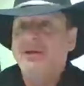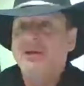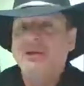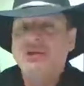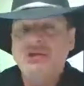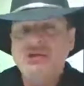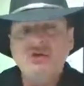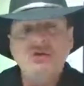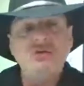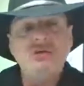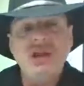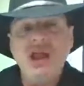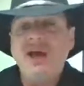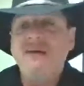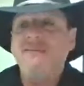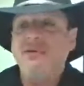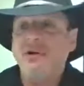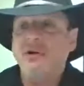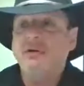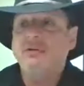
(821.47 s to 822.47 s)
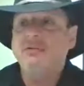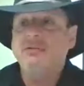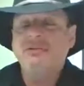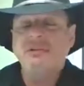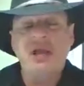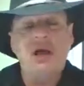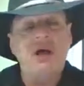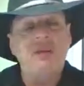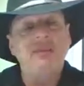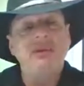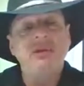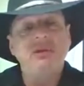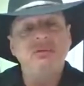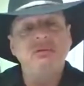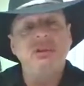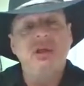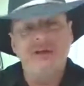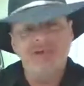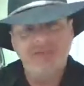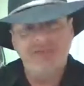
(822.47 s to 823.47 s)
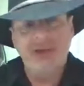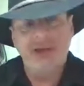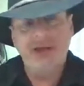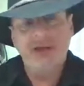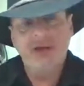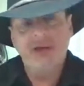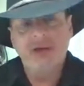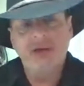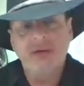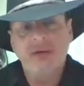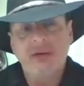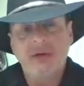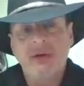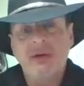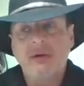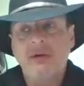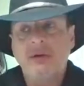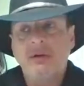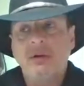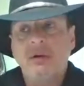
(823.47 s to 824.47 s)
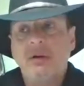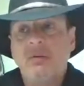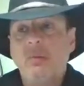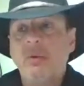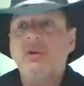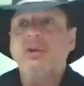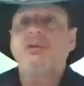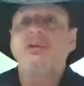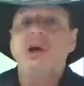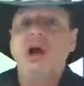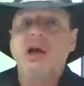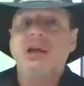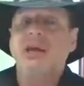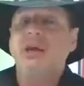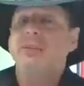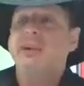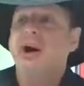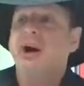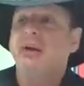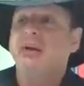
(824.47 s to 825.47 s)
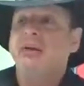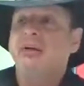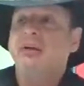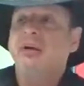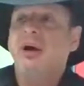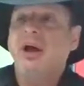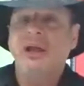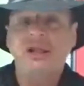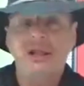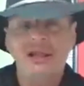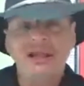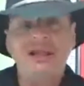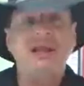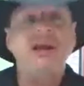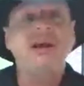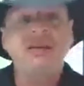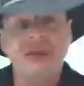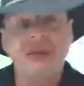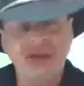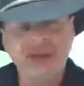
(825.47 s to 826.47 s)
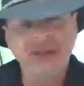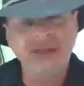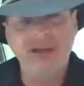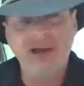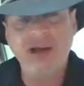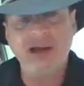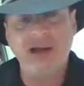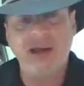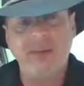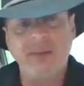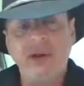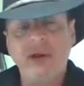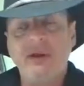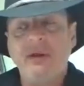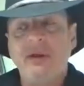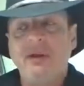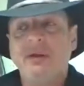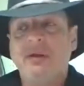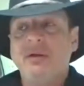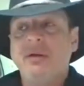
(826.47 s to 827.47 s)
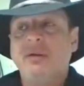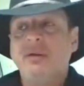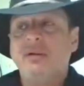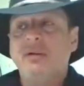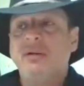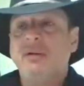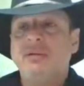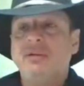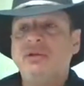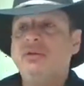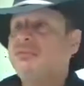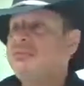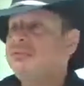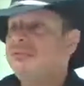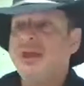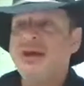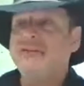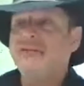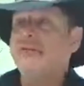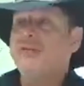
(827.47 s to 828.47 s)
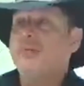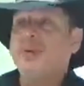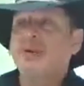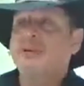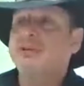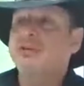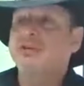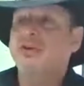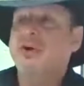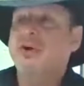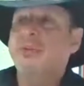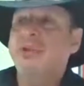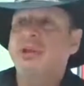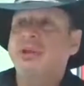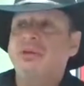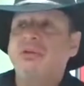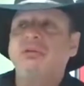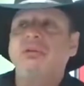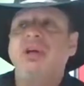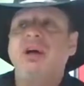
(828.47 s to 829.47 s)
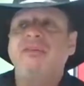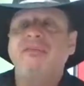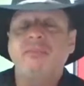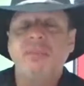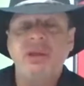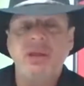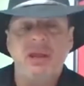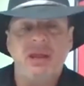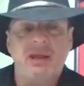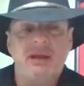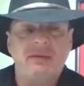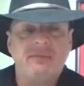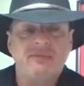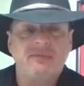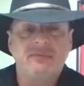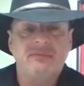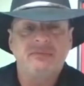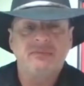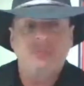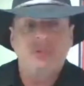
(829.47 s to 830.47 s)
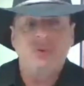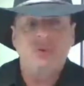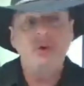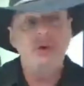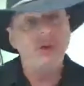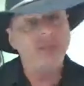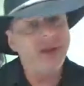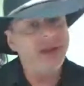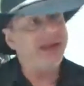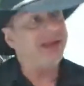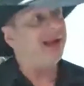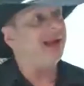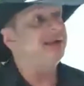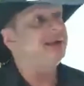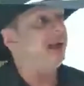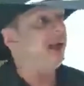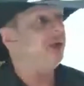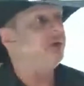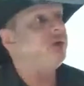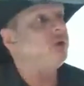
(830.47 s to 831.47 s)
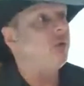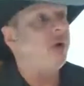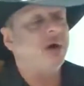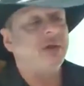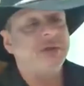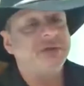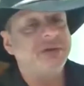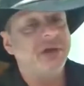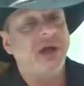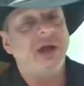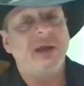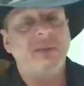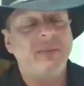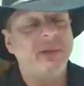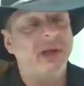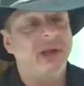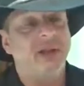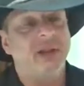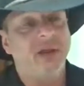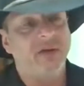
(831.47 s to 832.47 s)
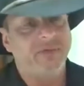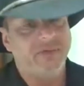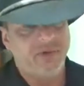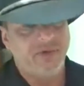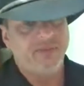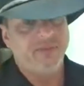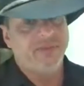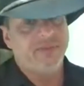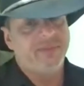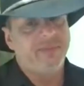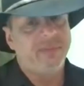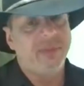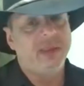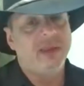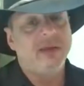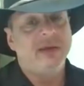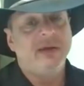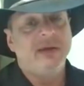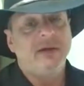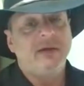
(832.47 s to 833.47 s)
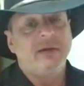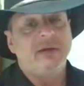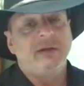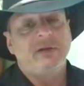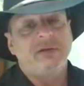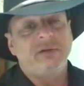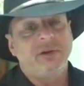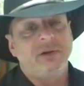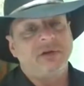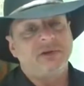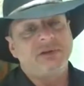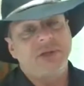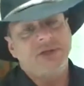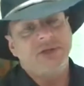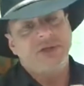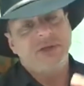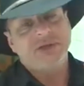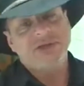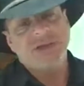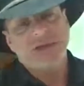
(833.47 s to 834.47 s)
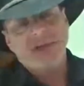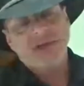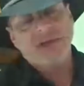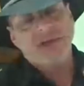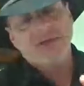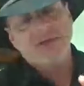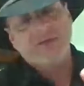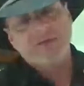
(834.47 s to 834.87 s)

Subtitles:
You never tell me you love me. What are you talking about? I clean the house all the time. You never once show me that you love me. What do you mean? I tell you all the time that I love you. You understand the disconnect?